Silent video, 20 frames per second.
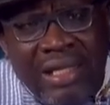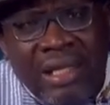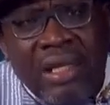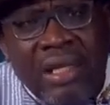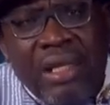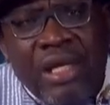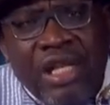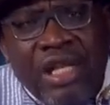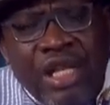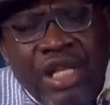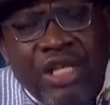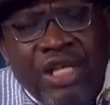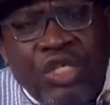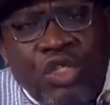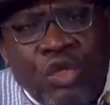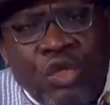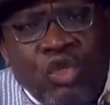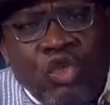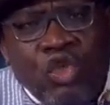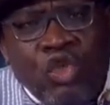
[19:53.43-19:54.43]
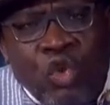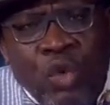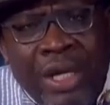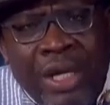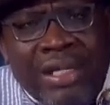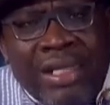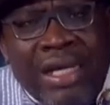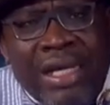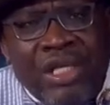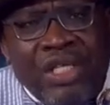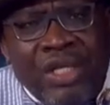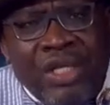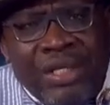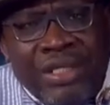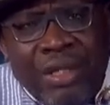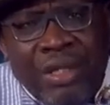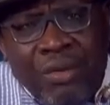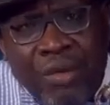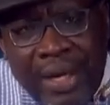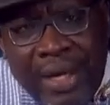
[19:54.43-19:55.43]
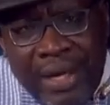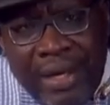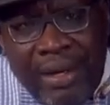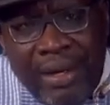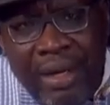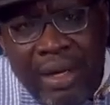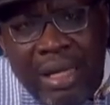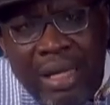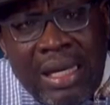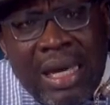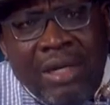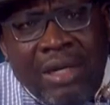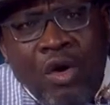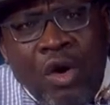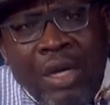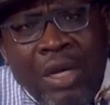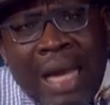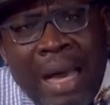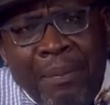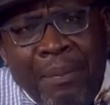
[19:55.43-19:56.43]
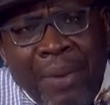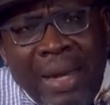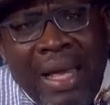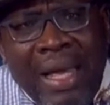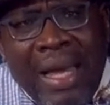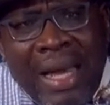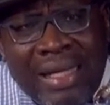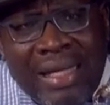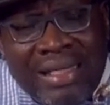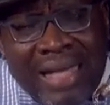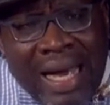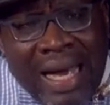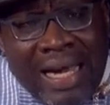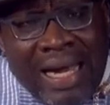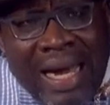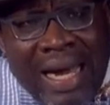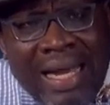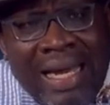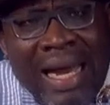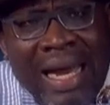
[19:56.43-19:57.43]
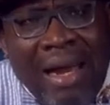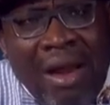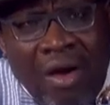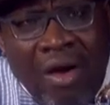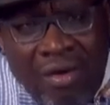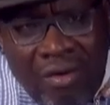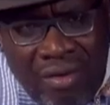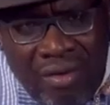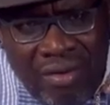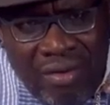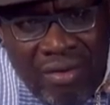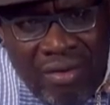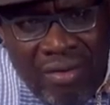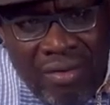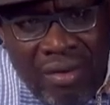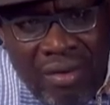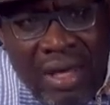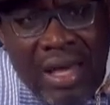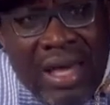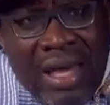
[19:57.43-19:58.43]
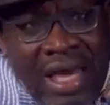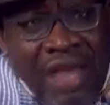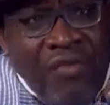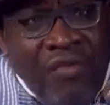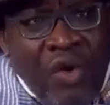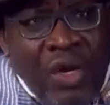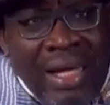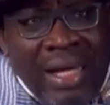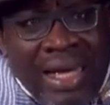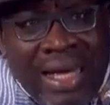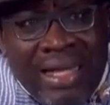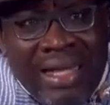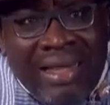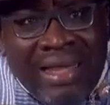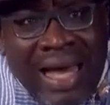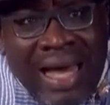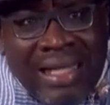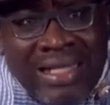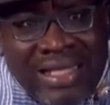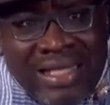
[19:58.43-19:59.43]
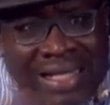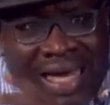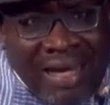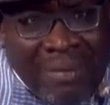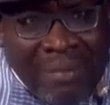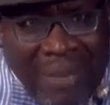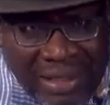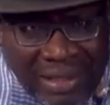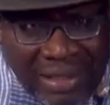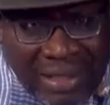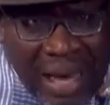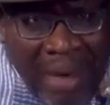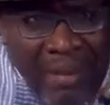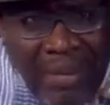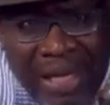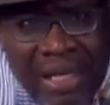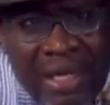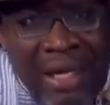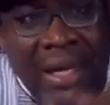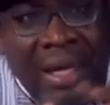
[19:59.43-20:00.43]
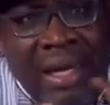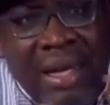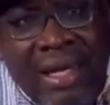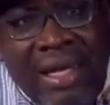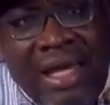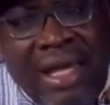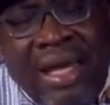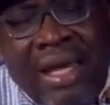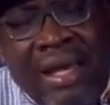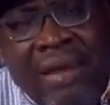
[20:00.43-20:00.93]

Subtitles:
needs to do it in such a way that other players are carried along. even in that segment. I mean, the